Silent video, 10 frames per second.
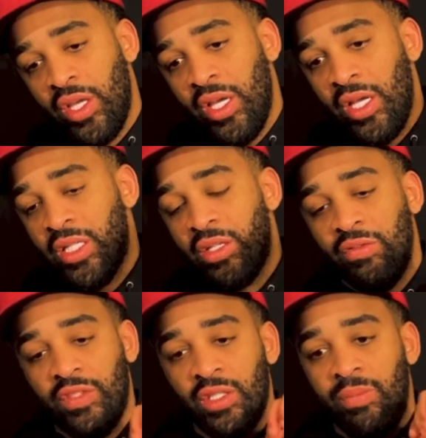years
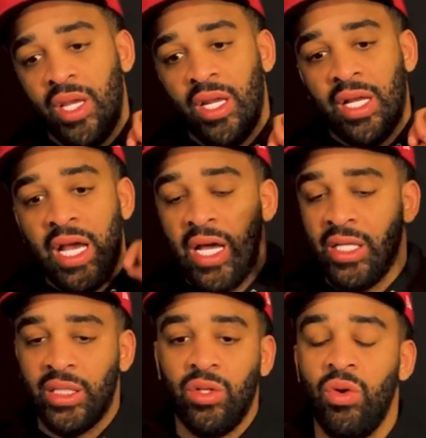of just being a guy
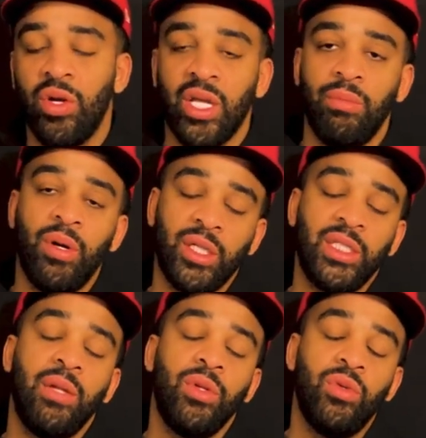that's going to get buckets,
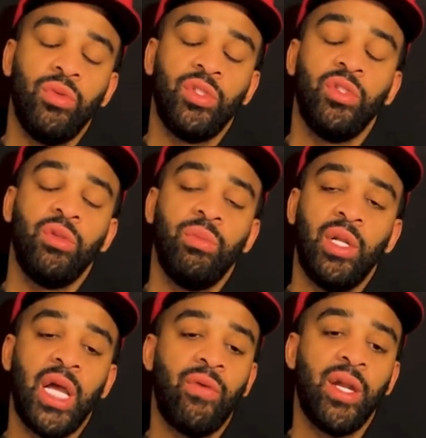that'd be cool too. But
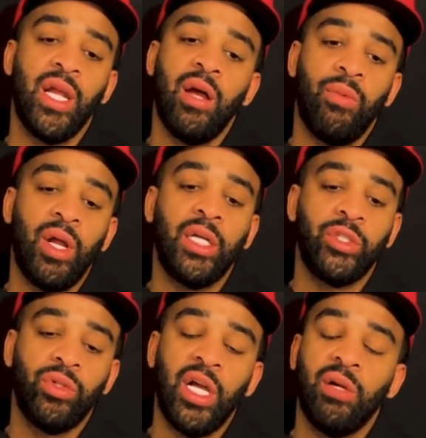like right now, bro, I
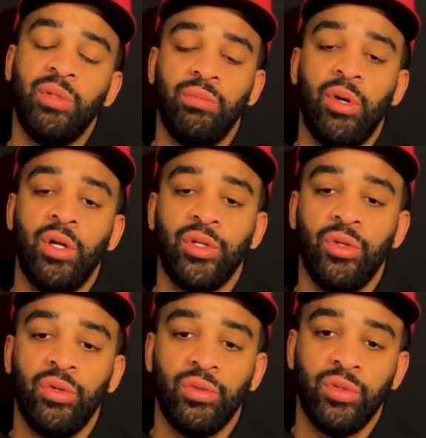showed that I could put the ball in the hole.